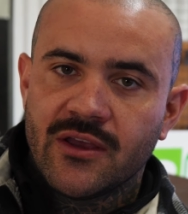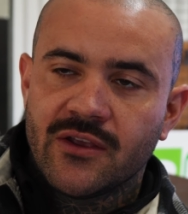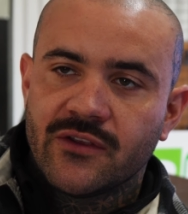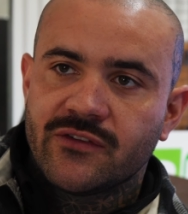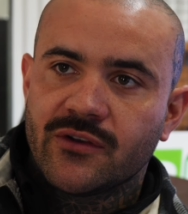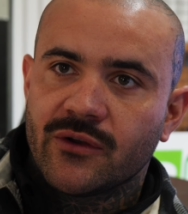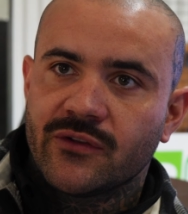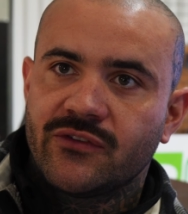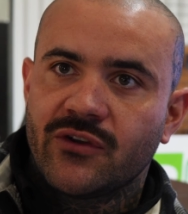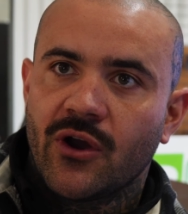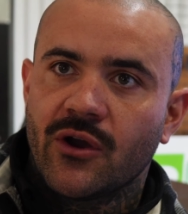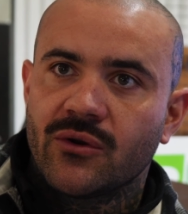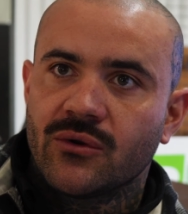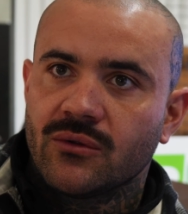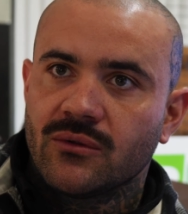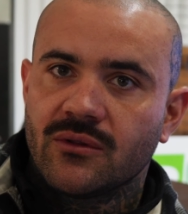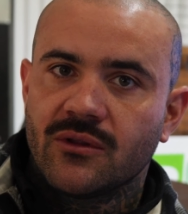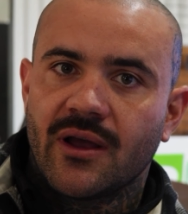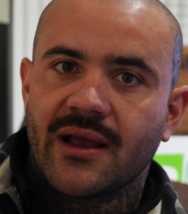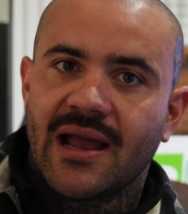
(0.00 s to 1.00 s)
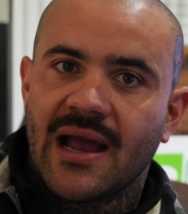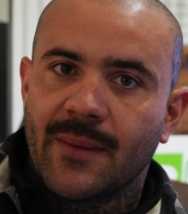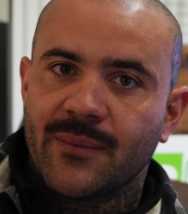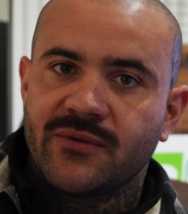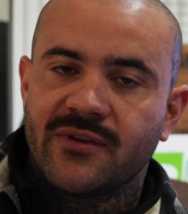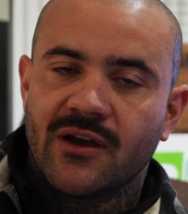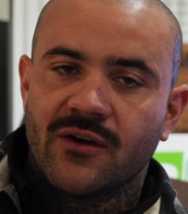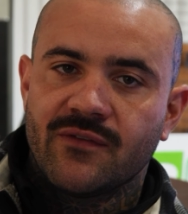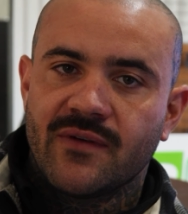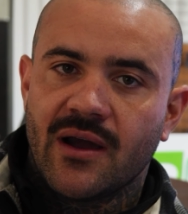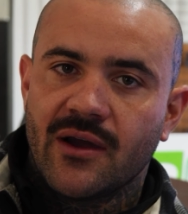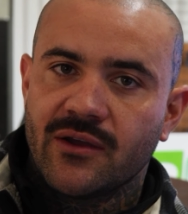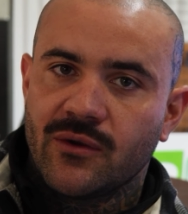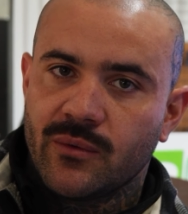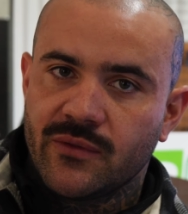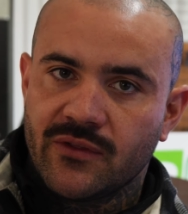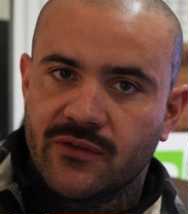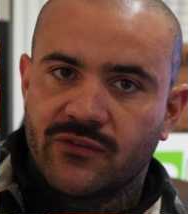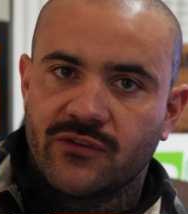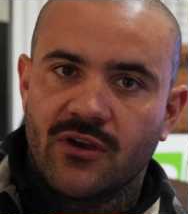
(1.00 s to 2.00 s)
So a total like upsell value
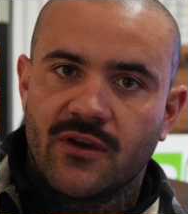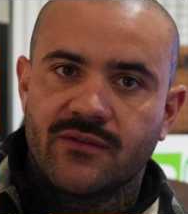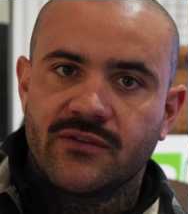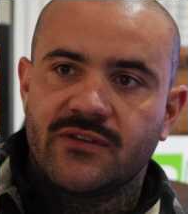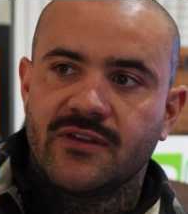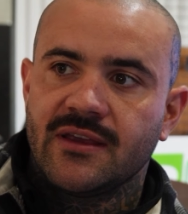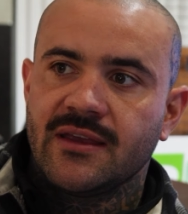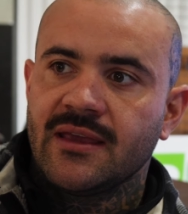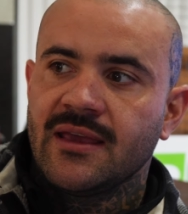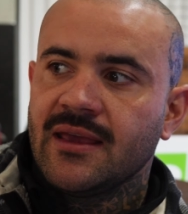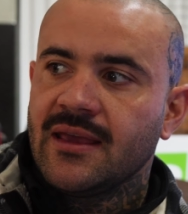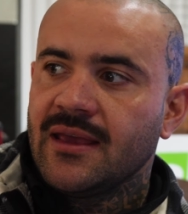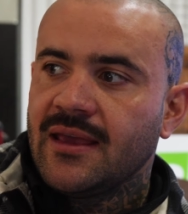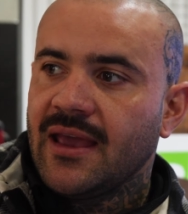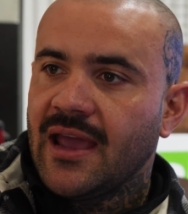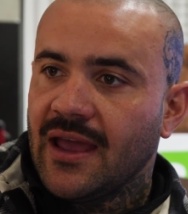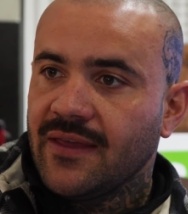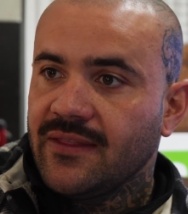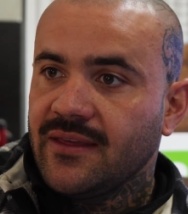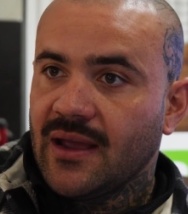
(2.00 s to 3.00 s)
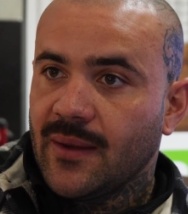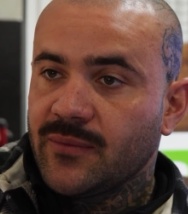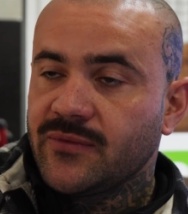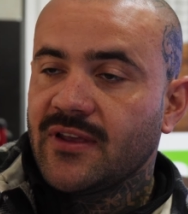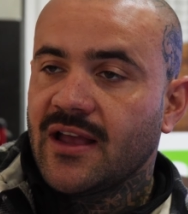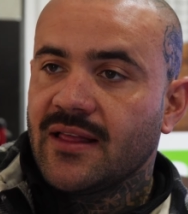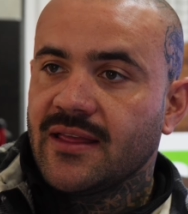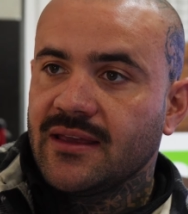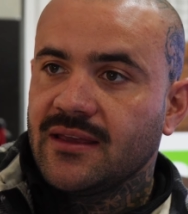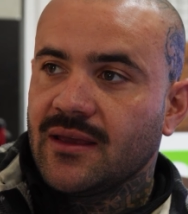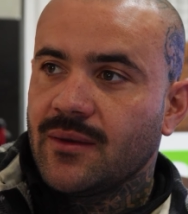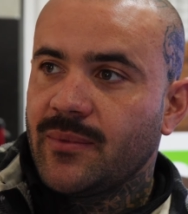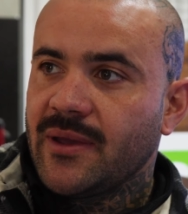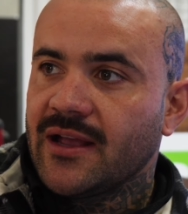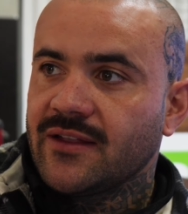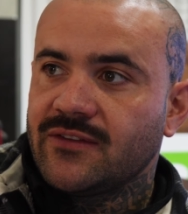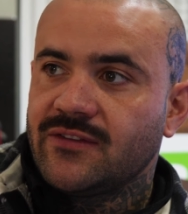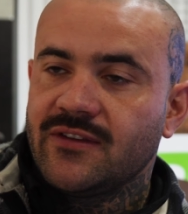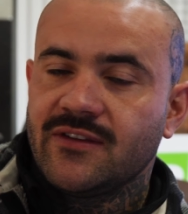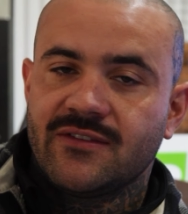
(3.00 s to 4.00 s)
with the servicing and the upselling,
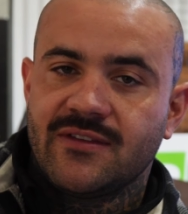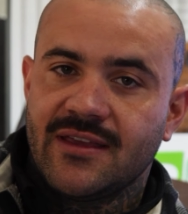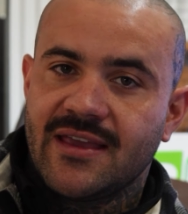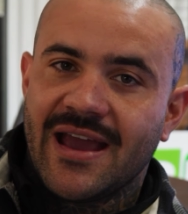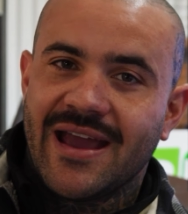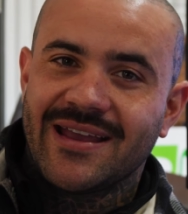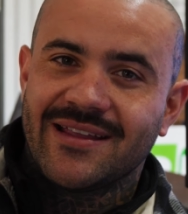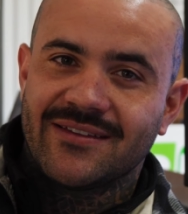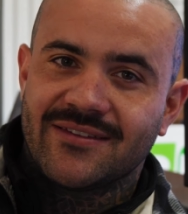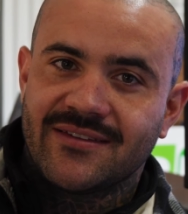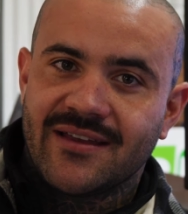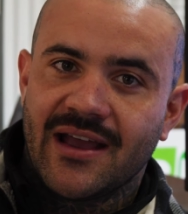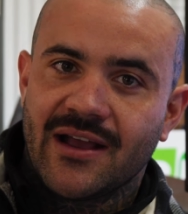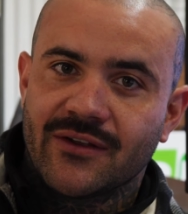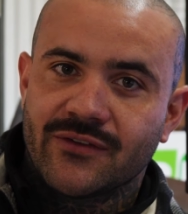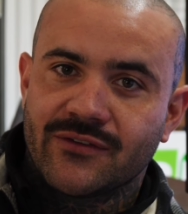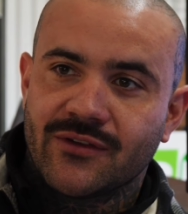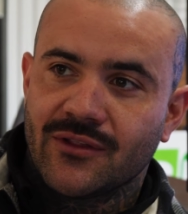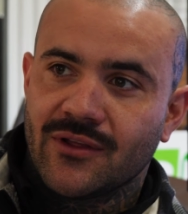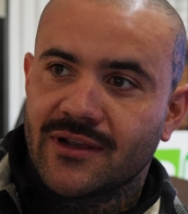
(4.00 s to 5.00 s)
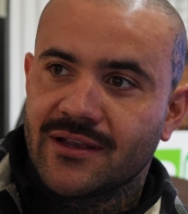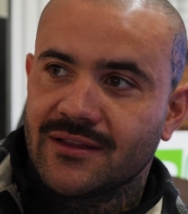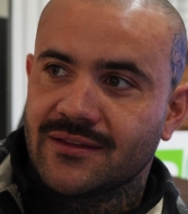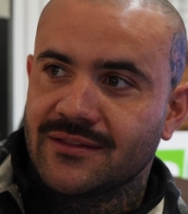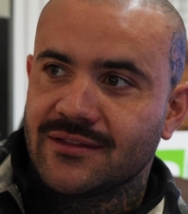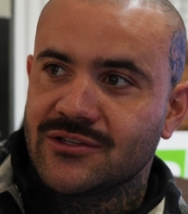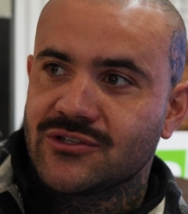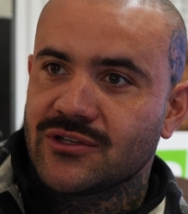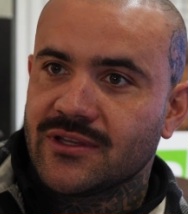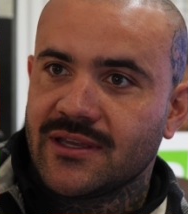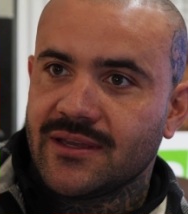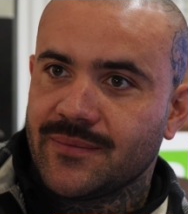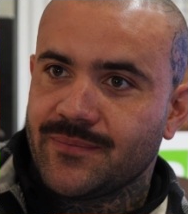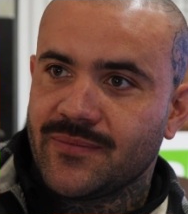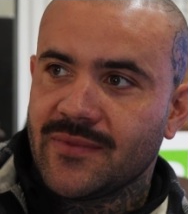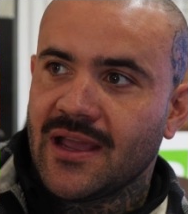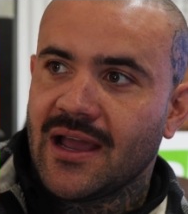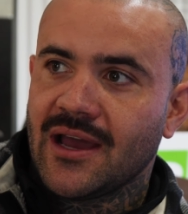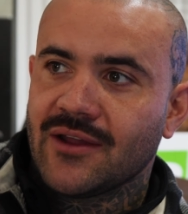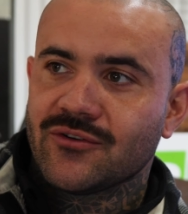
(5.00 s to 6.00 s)
about 60k in sales. So like literally
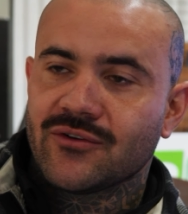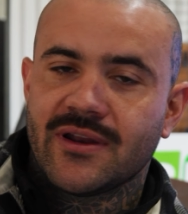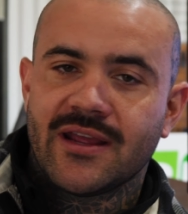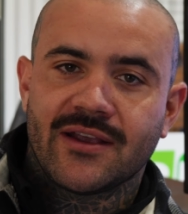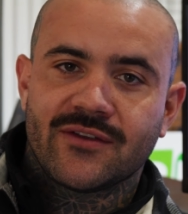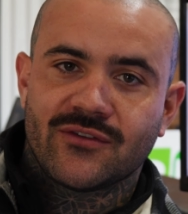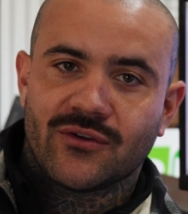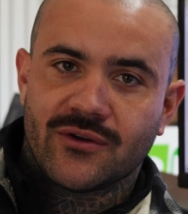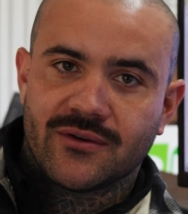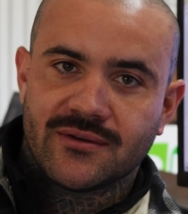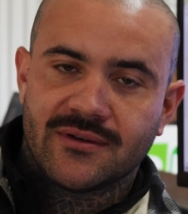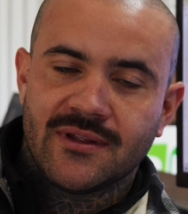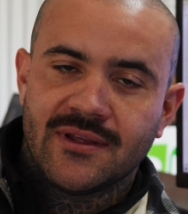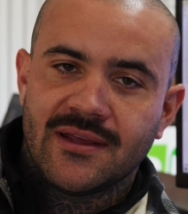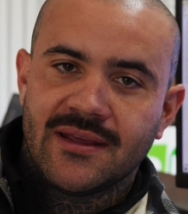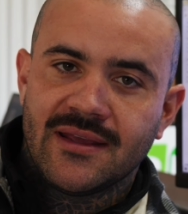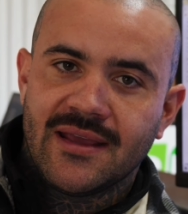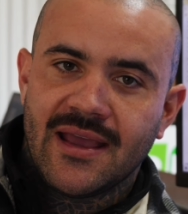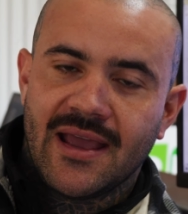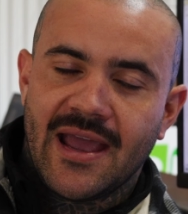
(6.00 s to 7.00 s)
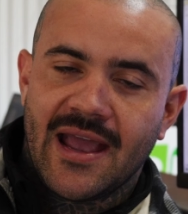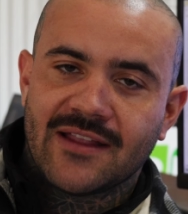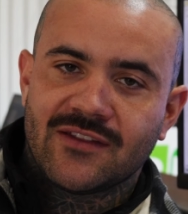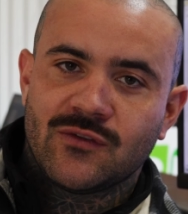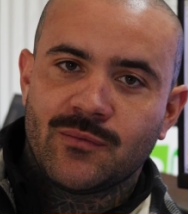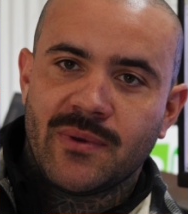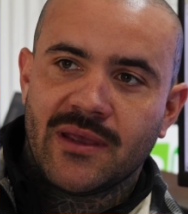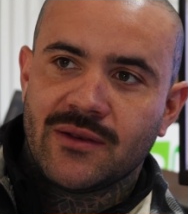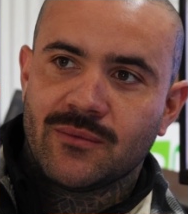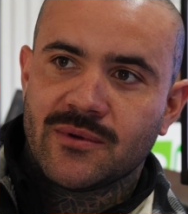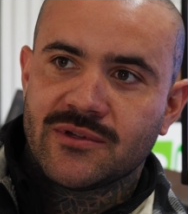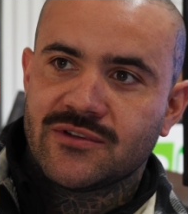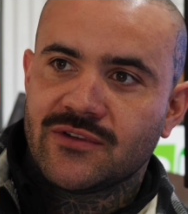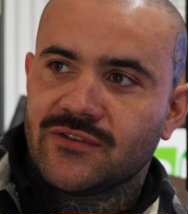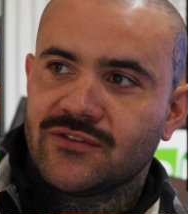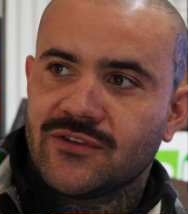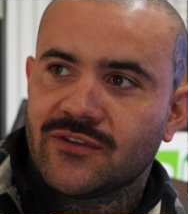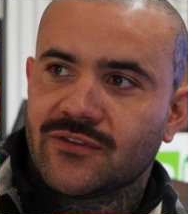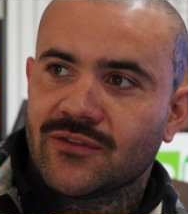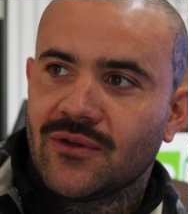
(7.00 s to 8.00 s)
100x on ad spend, which
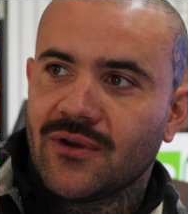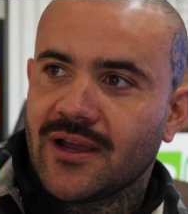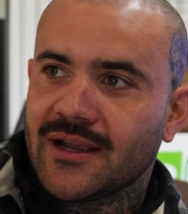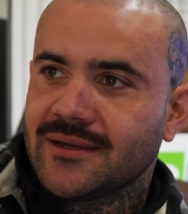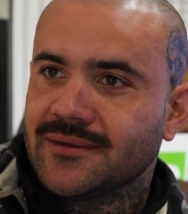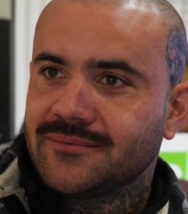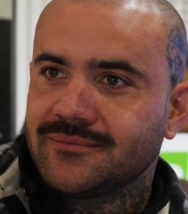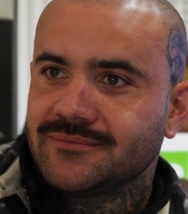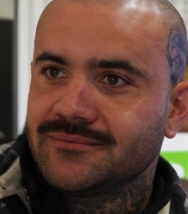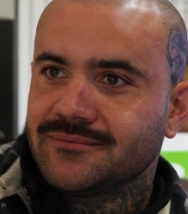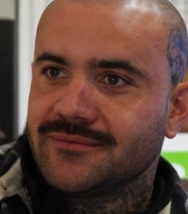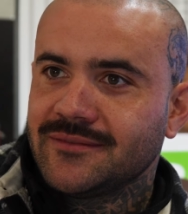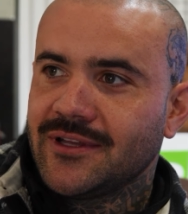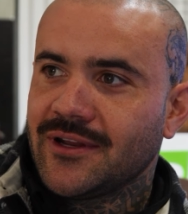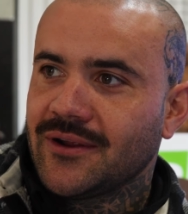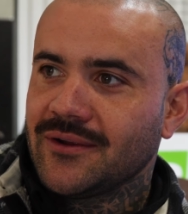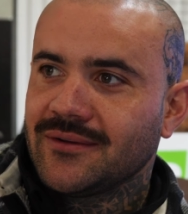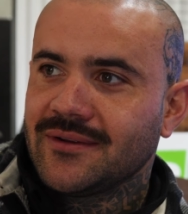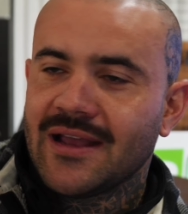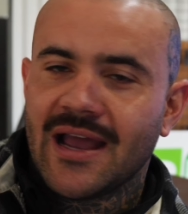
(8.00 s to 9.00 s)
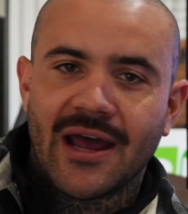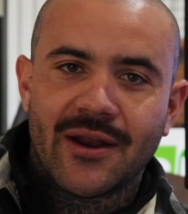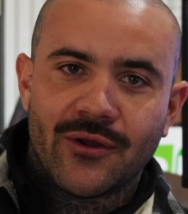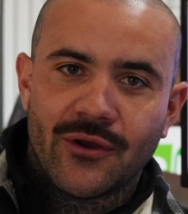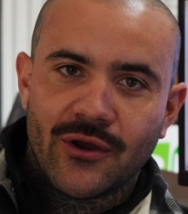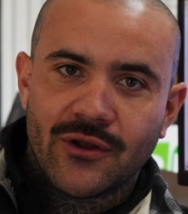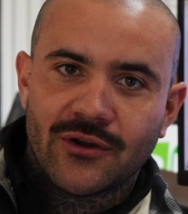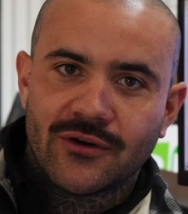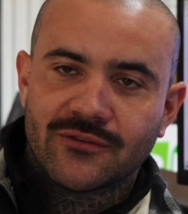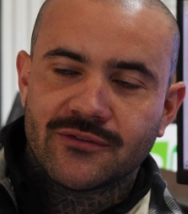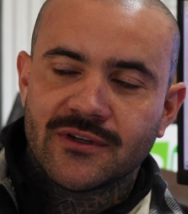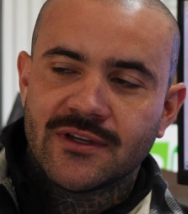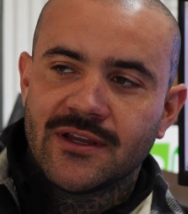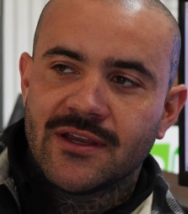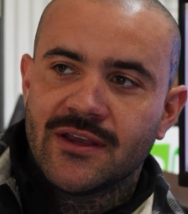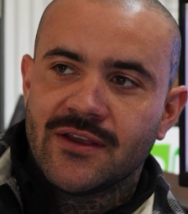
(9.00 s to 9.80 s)
is just like, you know, unheard of.